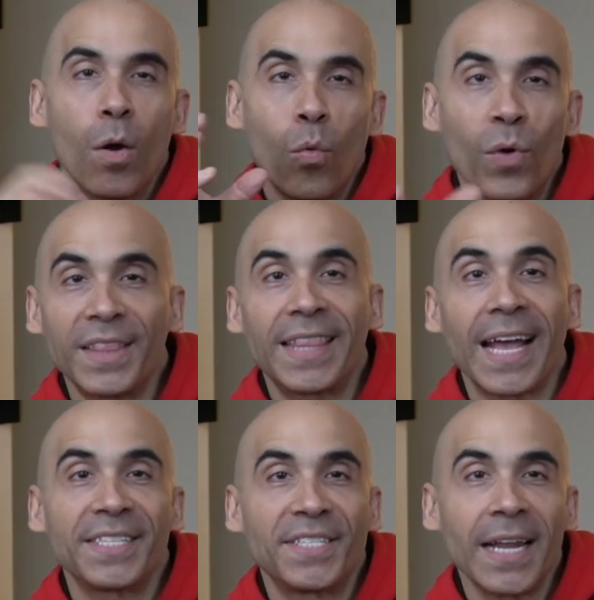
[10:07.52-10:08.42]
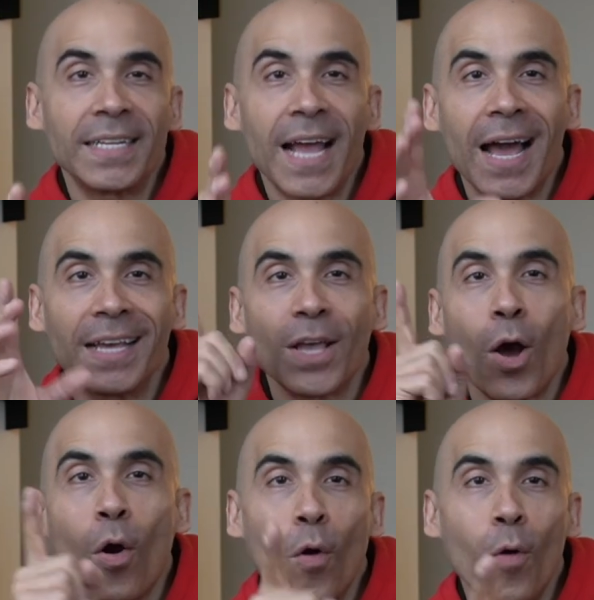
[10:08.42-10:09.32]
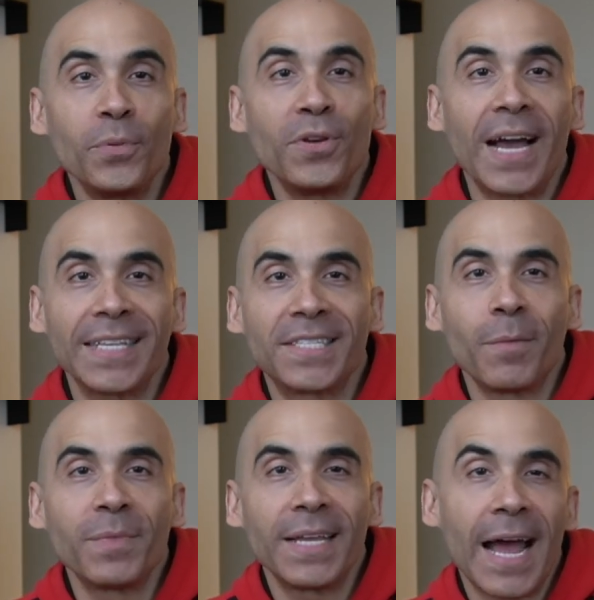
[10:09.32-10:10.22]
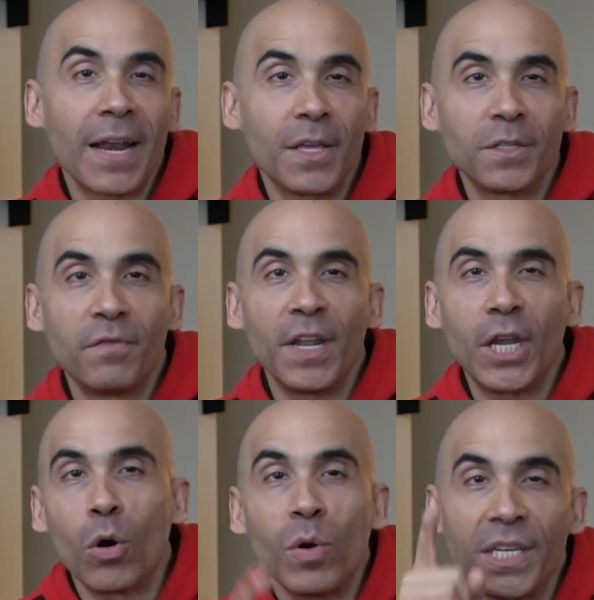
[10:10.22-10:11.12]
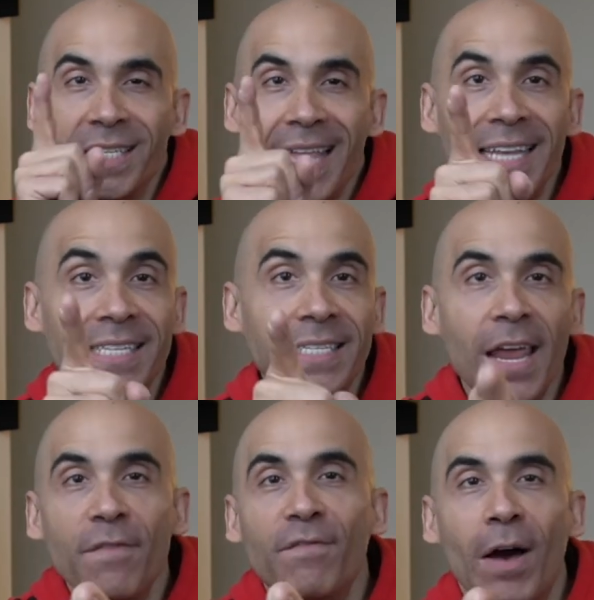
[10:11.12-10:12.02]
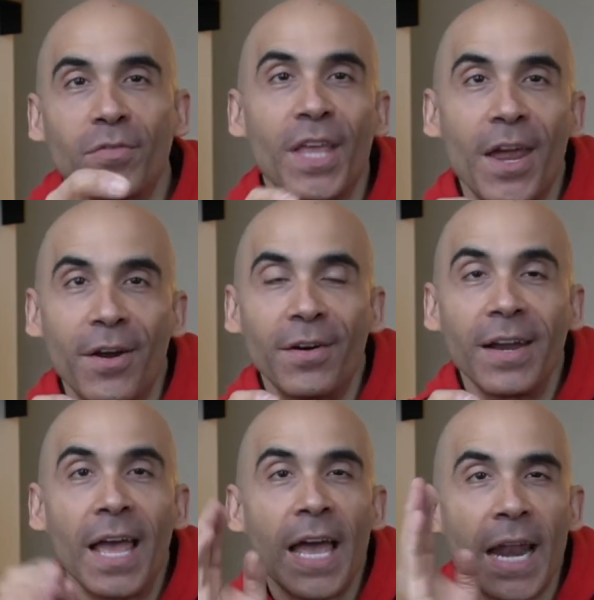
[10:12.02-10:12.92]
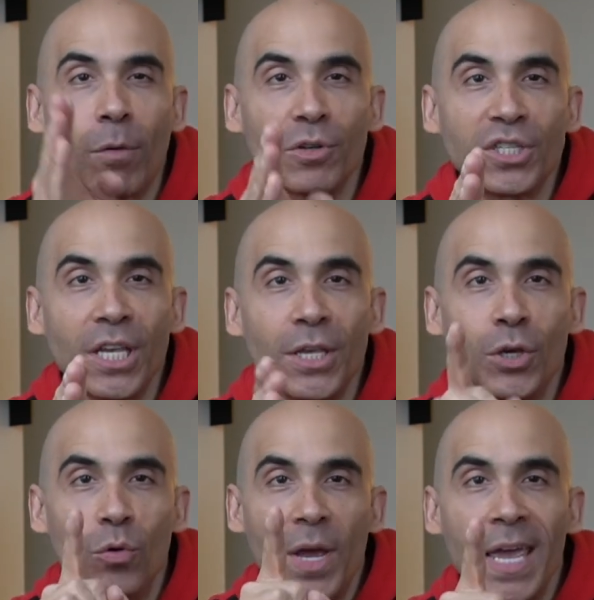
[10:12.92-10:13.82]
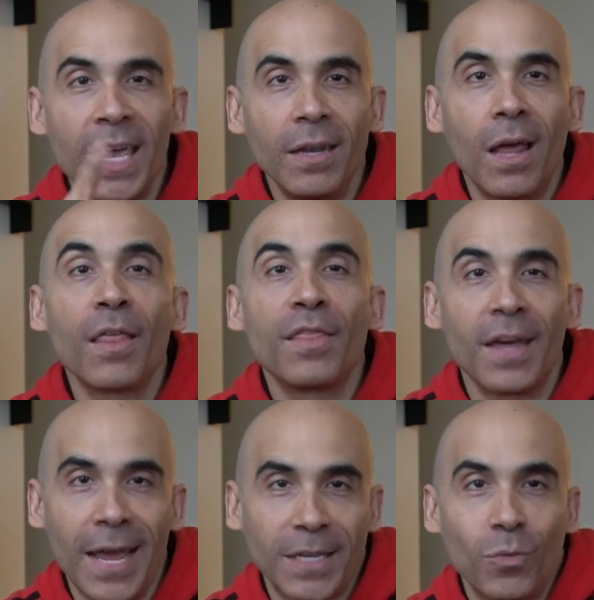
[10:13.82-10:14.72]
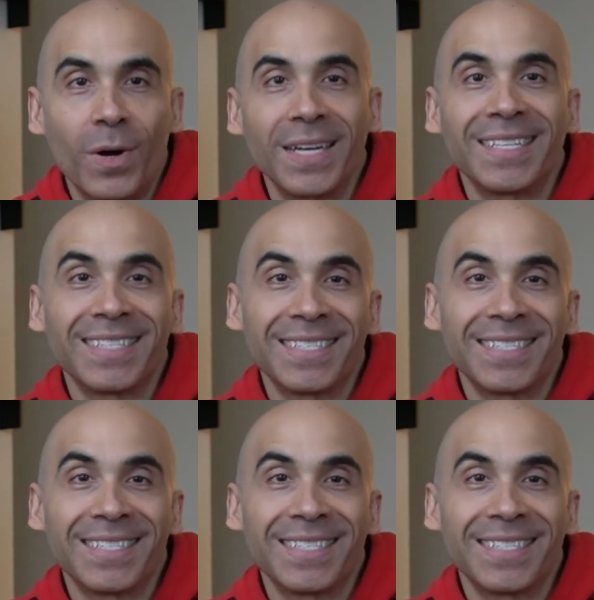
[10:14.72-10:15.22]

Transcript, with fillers: With that said, guys, hope you got something out of this video. Stay safe out there, and I will see you in the next one.